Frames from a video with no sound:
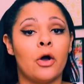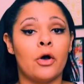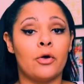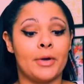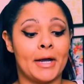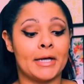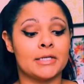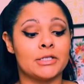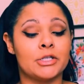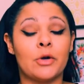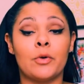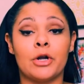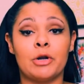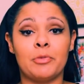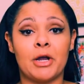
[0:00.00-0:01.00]
Okay, so
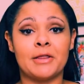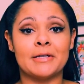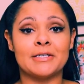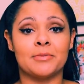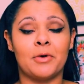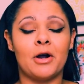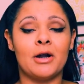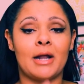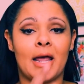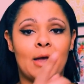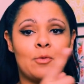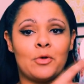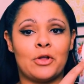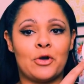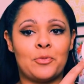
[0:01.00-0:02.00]
we're going to break this apart
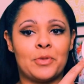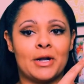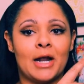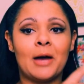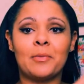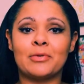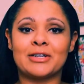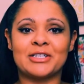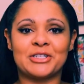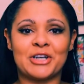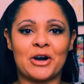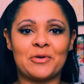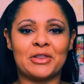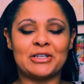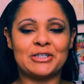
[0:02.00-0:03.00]
and we'll open it up. We're going to
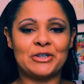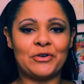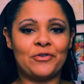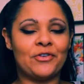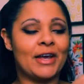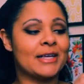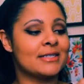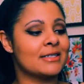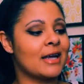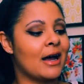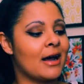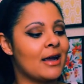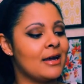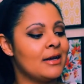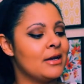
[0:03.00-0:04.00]
start with the Too Faced
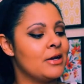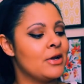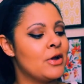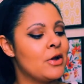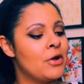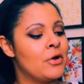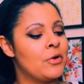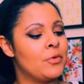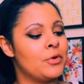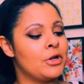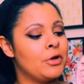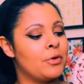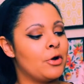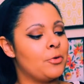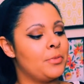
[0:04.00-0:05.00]
side. When
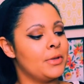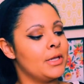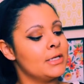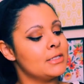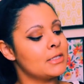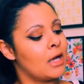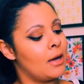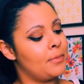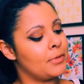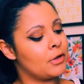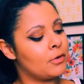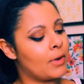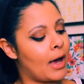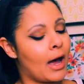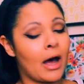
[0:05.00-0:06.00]
you open this up,
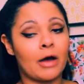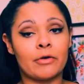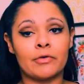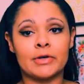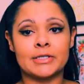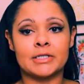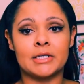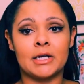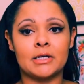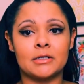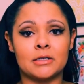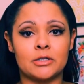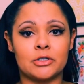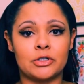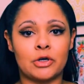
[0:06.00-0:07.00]
you have
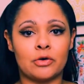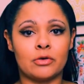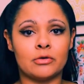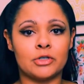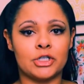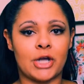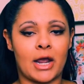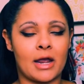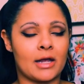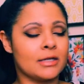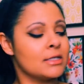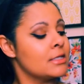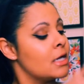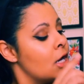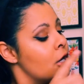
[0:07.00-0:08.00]
6 total
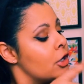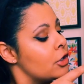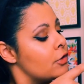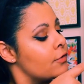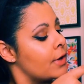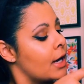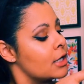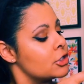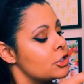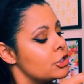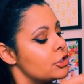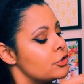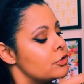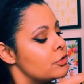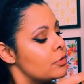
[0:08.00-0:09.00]
shades. You've got
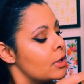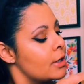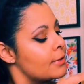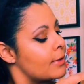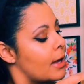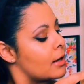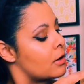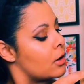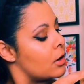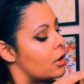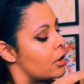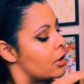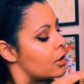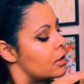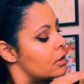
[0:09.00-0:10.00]
2 that
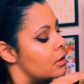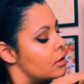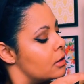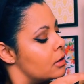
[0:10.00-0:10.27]
are